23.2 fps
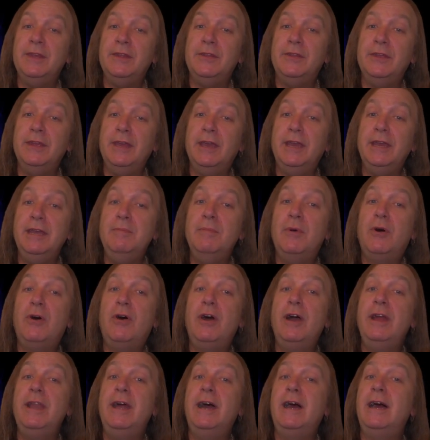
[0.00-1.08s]
the E
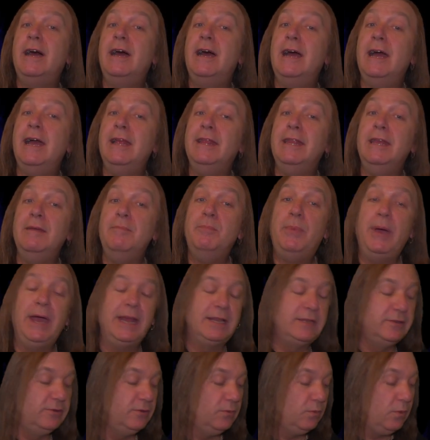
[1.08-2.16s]
minor, and then
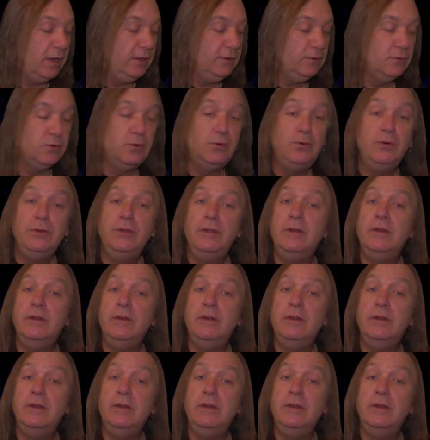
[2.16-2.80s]
back to the 1 chord,